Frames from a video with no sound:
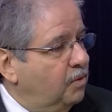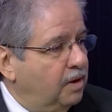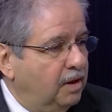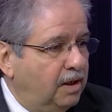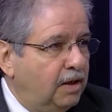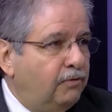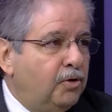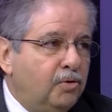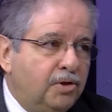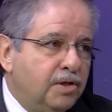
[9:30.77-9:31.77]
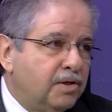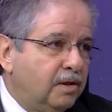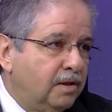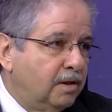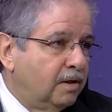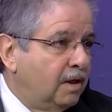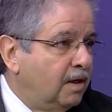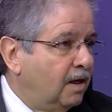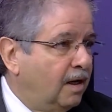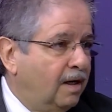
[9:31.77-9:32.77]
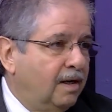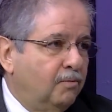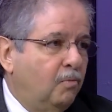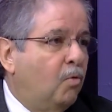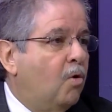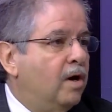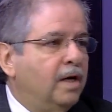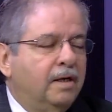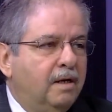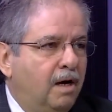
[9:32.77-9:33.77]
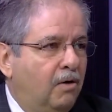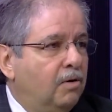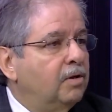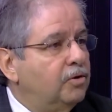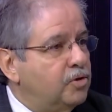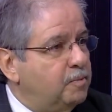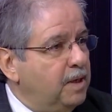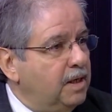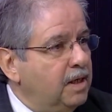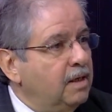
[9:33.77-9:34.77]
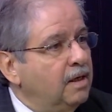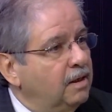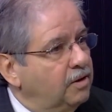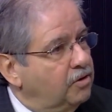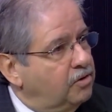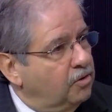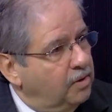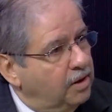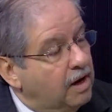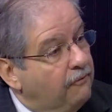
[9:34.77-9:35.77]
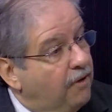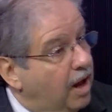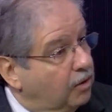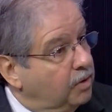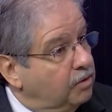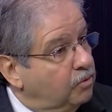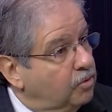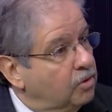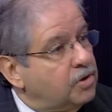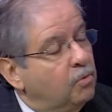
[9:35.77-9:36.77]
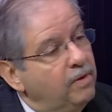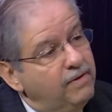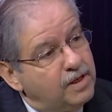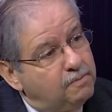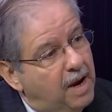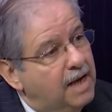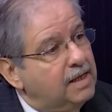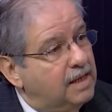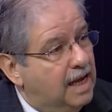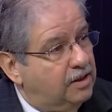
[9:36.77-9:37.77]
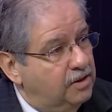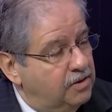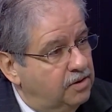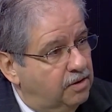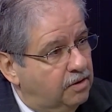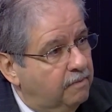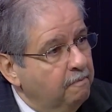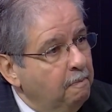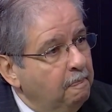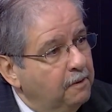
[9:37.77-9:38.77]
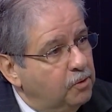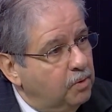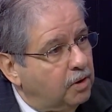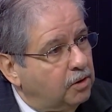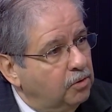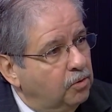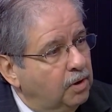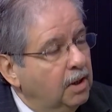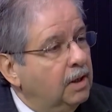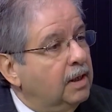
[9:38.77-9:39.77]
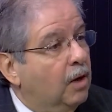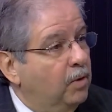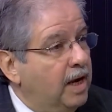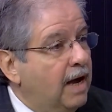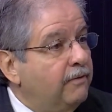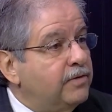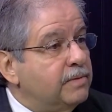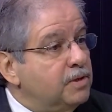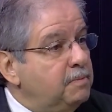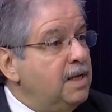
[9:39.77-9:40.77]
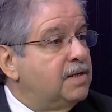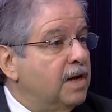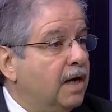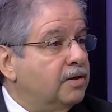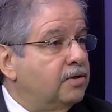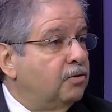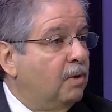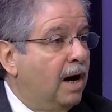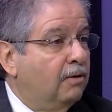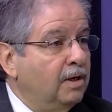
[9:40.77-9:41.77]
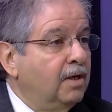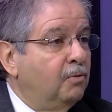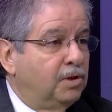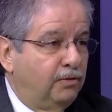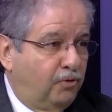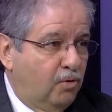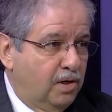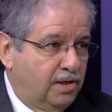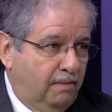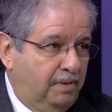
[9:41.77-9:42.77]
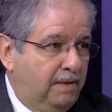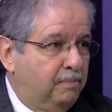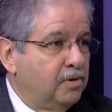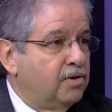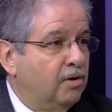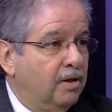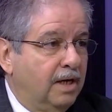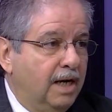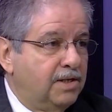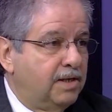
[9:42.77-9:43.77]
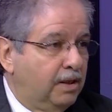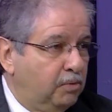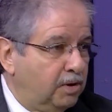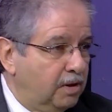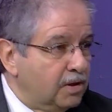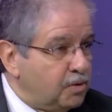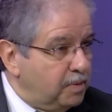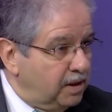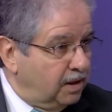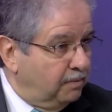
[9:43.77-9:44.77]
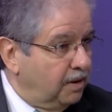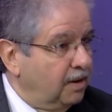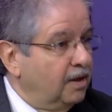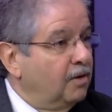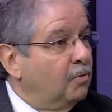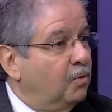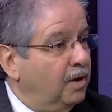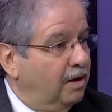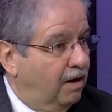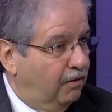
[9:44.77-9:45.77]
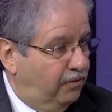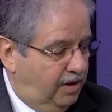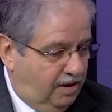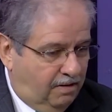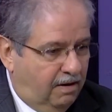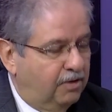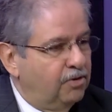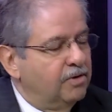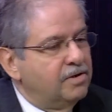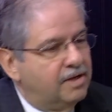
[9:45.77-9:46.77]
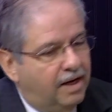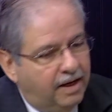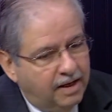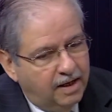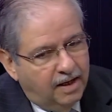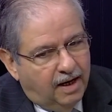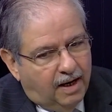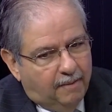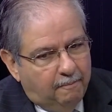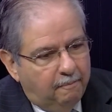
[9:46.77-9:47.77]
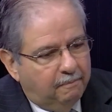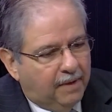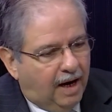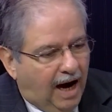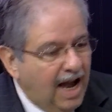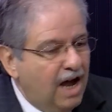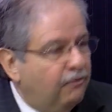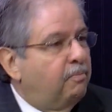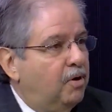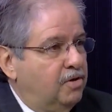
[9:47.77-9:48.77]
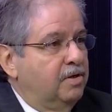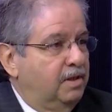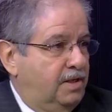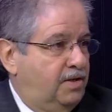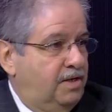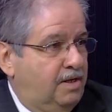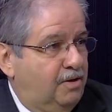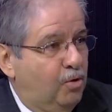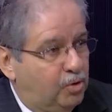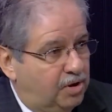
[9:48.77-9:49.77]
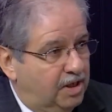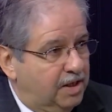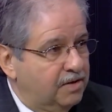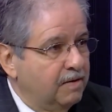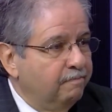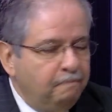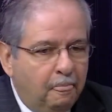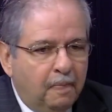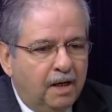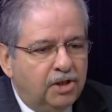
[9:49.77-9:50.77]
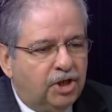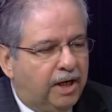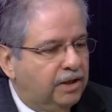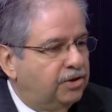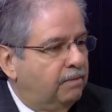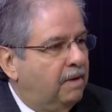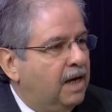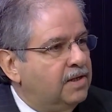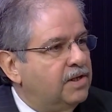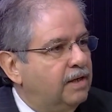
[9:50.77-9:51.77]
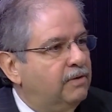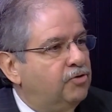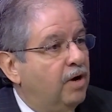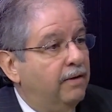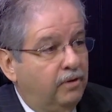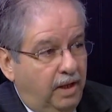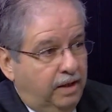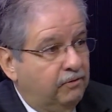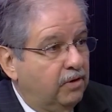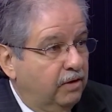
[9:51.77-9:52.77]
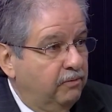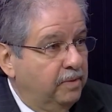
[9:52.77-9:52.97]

give you just a little a warning. No, you're speeding, you're not following the rules. So we've expanded that this year to include, now we have some speed signs throughout, which of course some people saw that I stayed within the speed limit when our video on New Year's Day. I have personally seen those things change the mindset of a driver like in front of me.